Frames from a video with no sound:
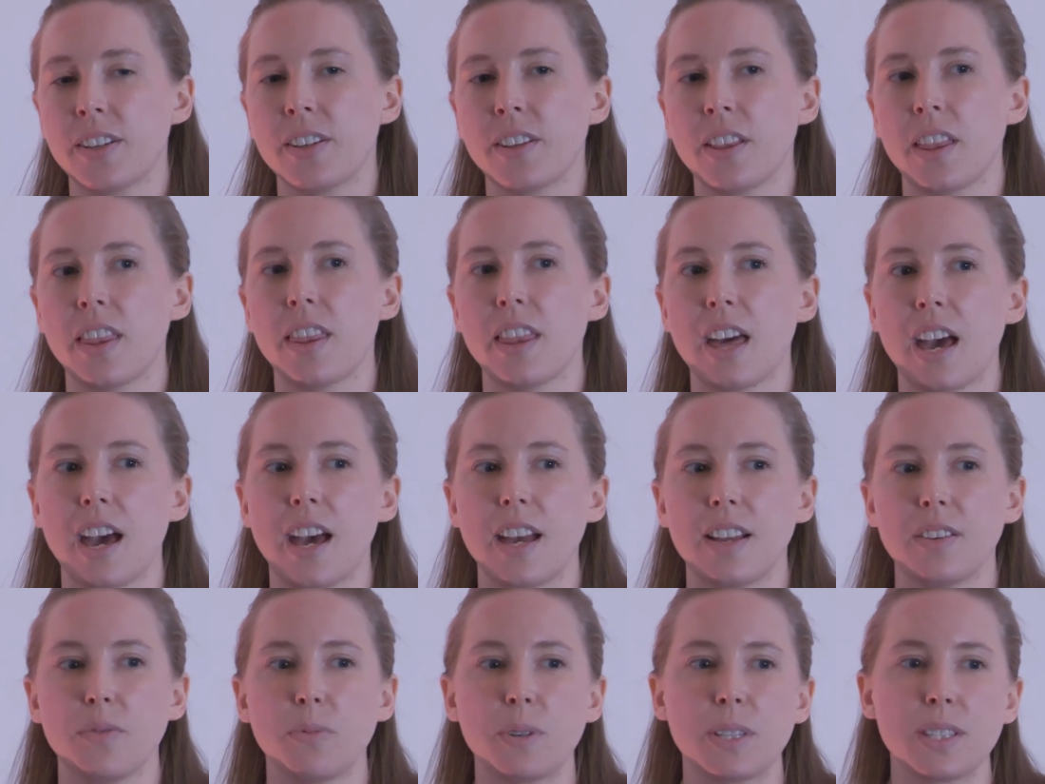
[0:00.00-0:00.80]

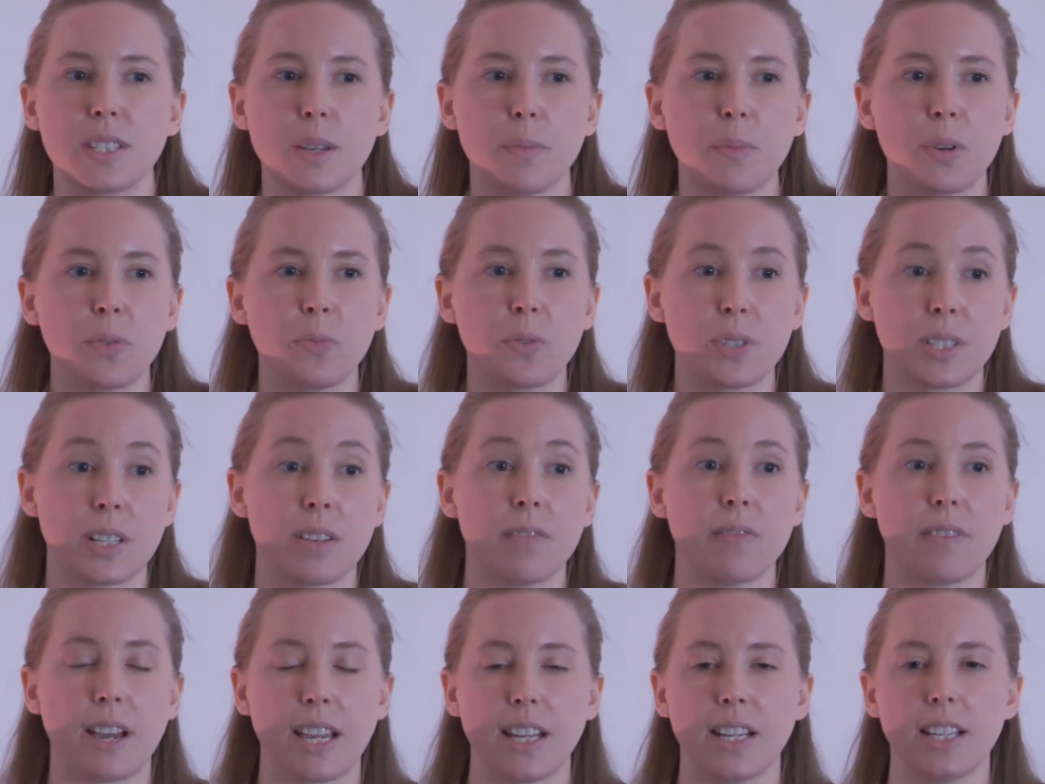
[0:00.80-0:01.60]
that when someone was
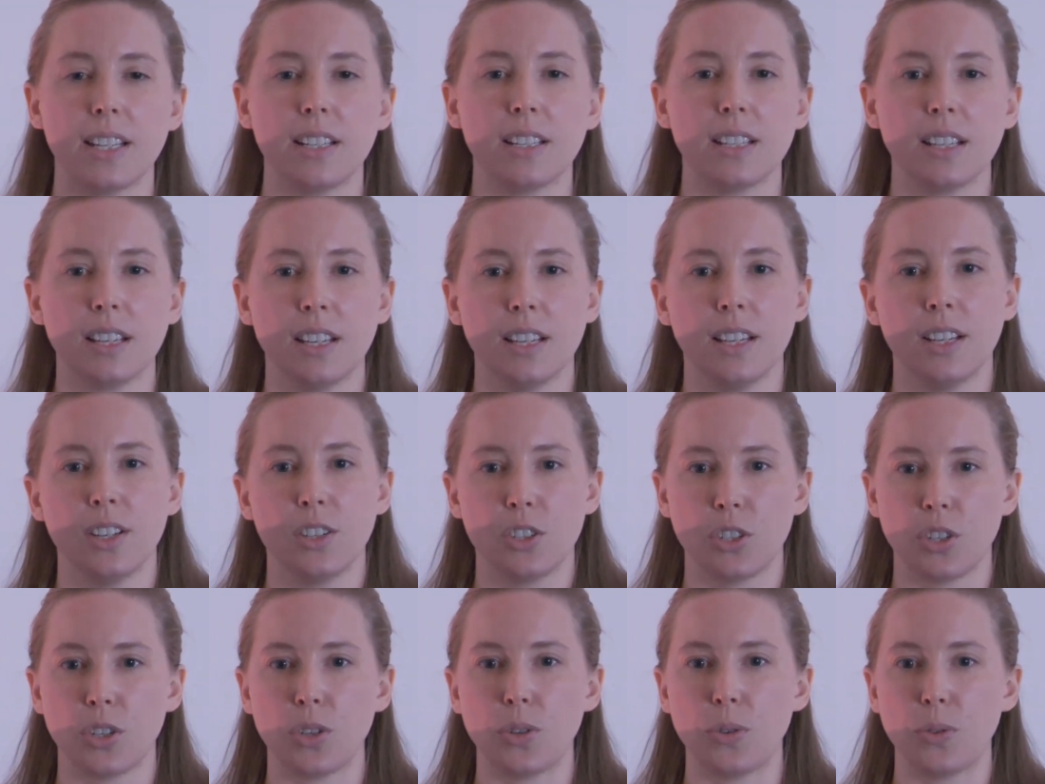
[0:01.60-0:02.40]
invited
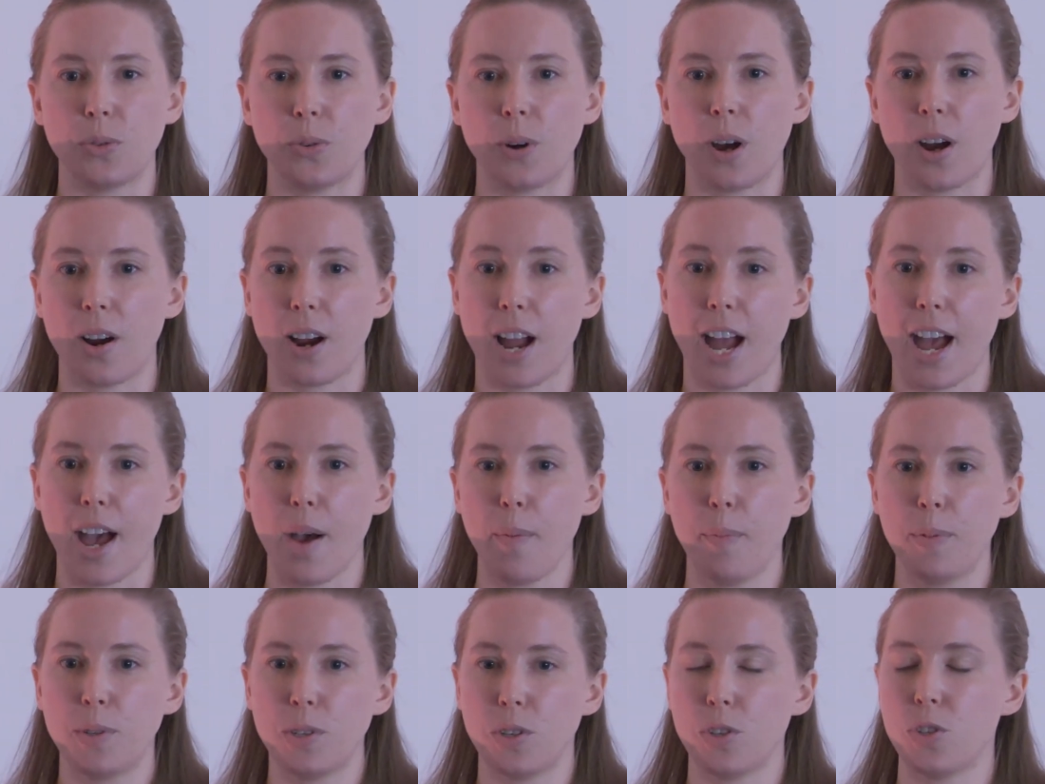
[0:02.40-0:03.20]
to our
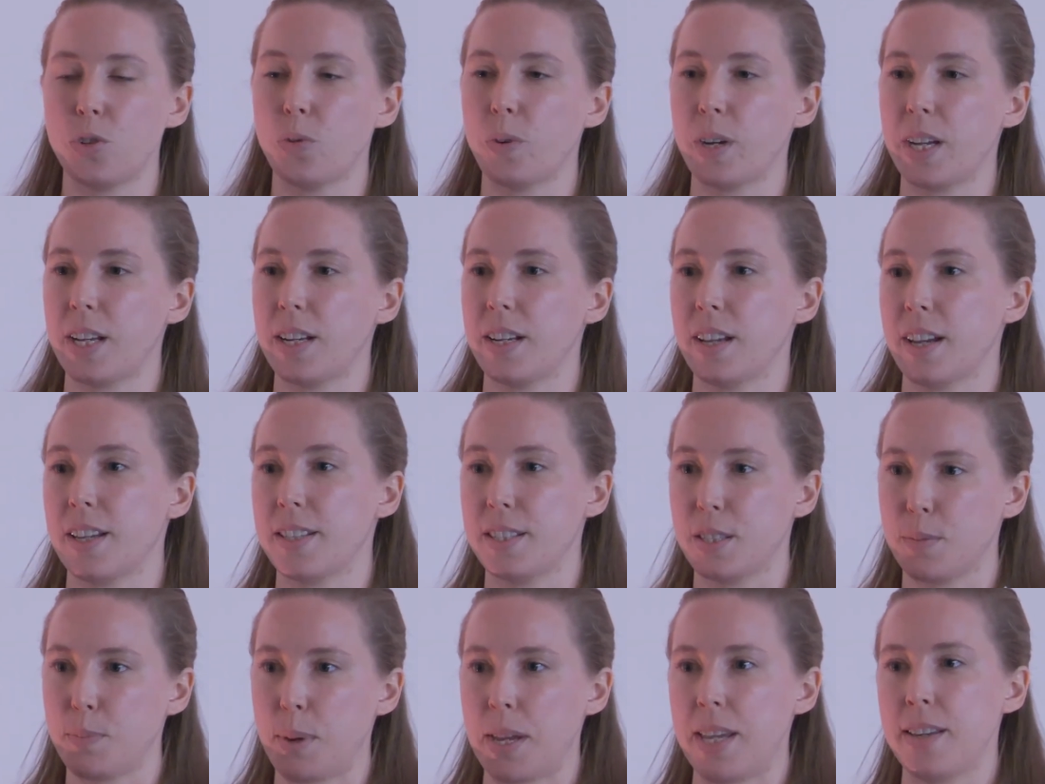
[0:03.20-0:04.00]
app to join a
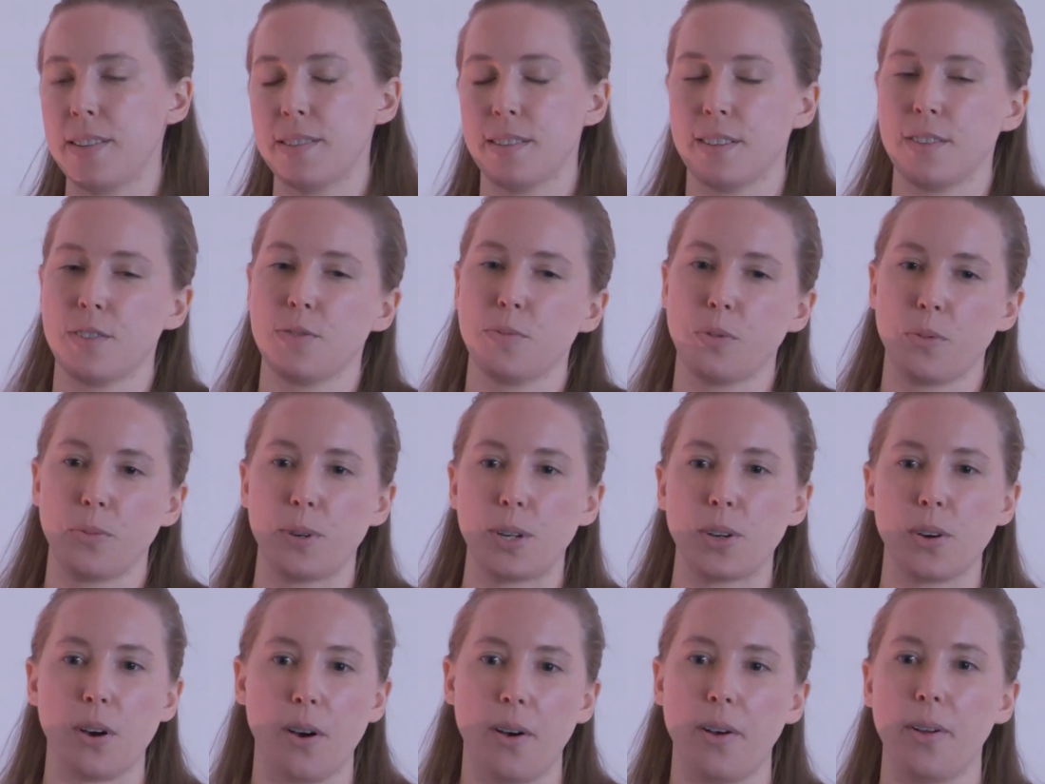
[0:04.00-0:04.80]
space, that's what we
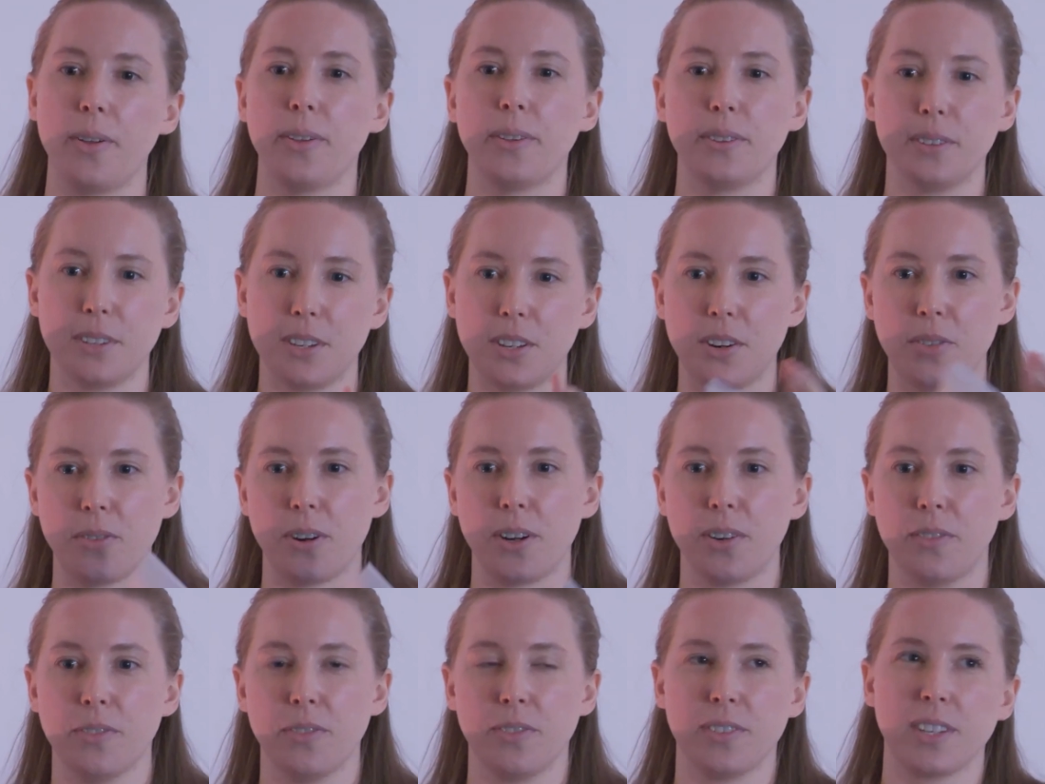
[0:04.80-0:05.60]
call,
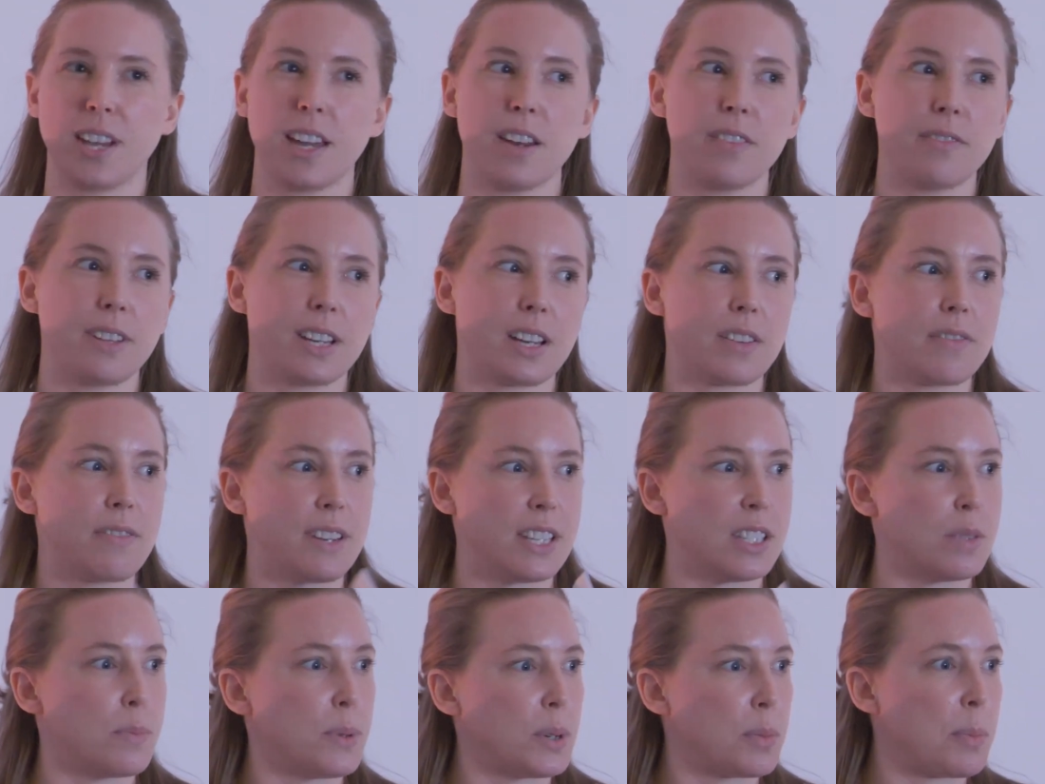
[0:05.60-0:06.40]
our kind of like a
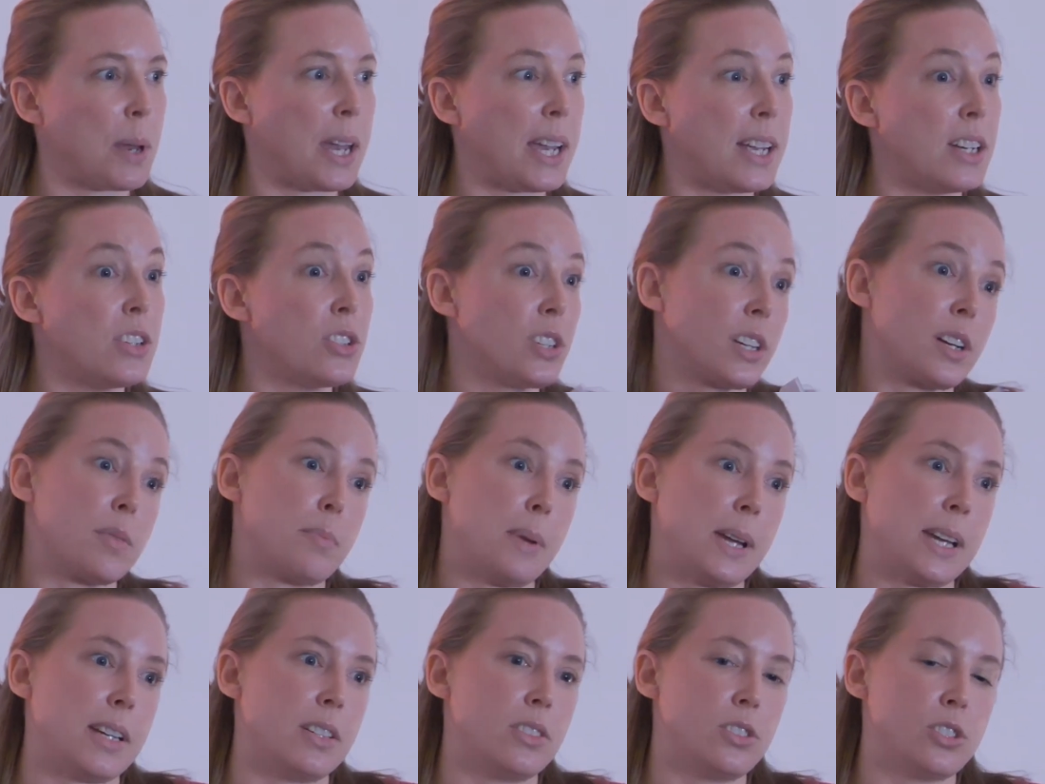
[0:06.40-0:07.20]
Facebook page, like a
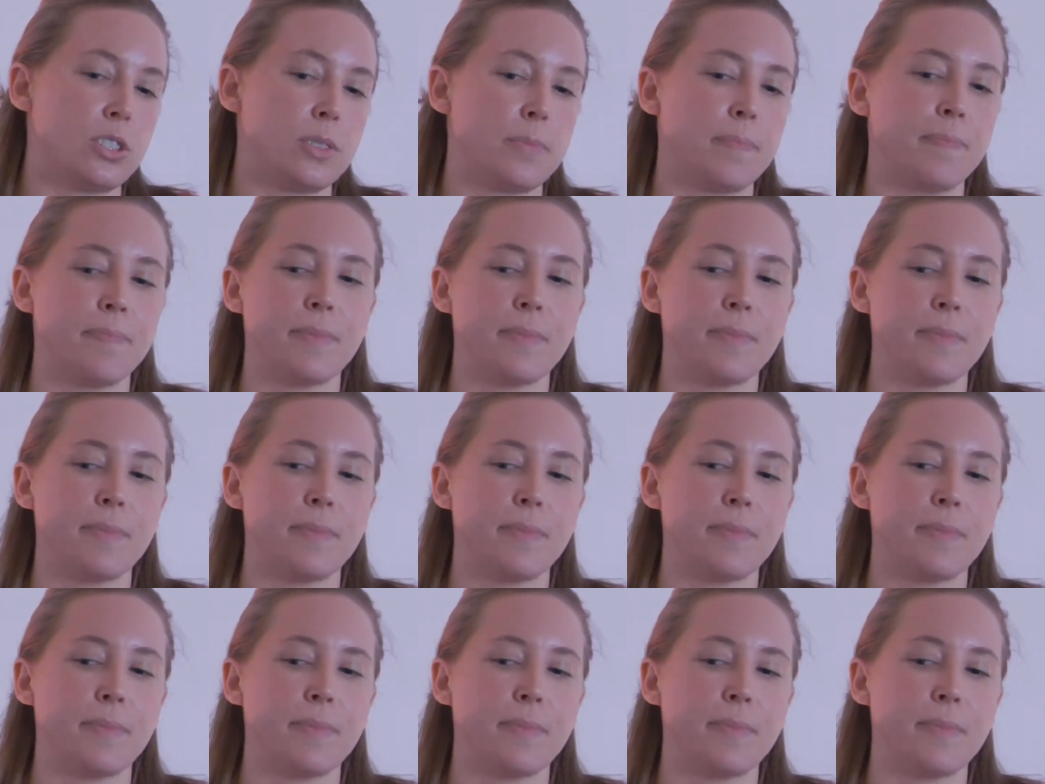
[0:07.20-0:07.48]
page,